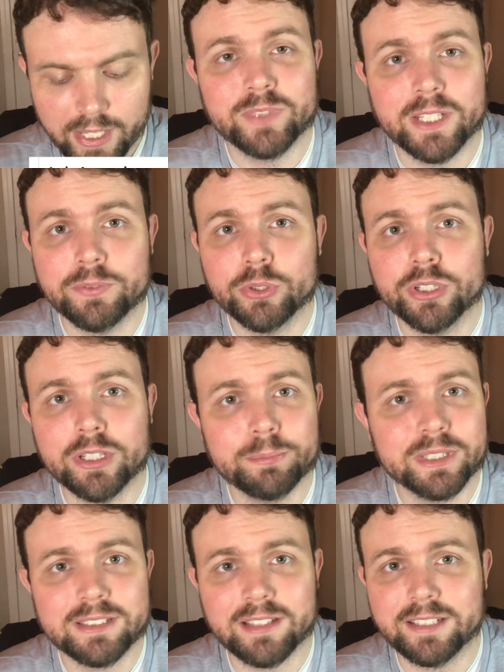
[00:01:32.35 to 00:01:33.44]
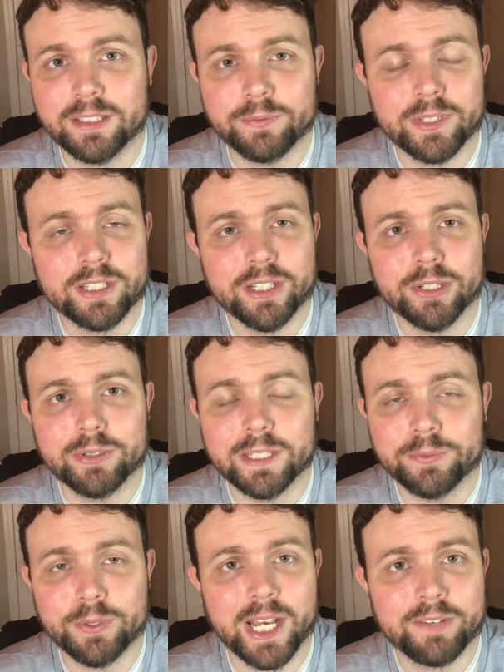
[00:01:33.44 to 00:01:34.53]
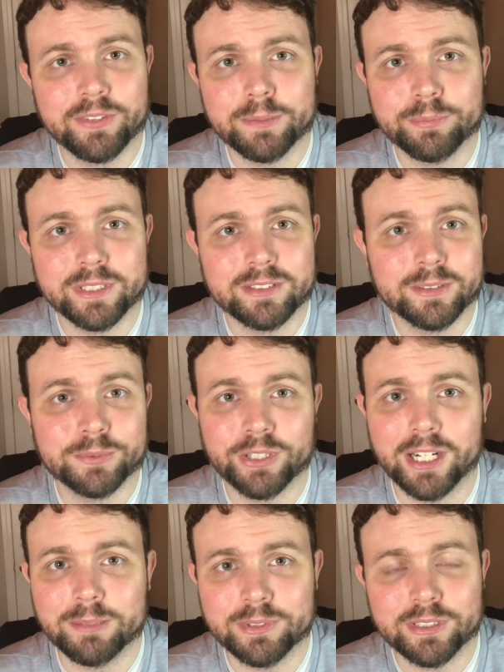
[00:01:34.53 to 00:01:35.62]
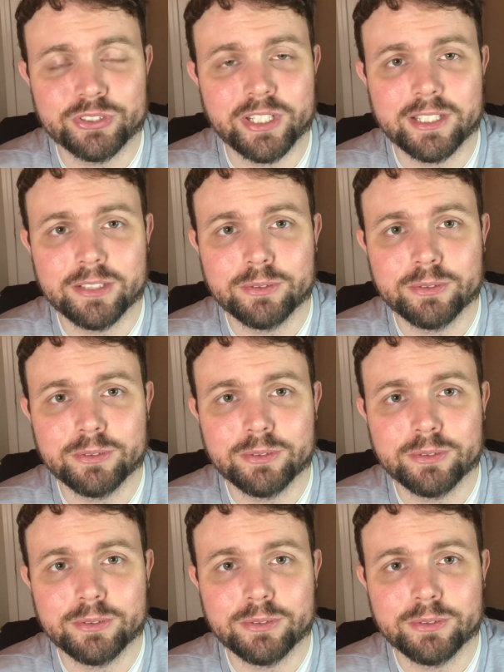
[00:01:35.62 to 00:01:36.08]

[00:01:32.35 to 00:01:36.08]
If you could, please like the video. If you haven't, please subscribe to the channel.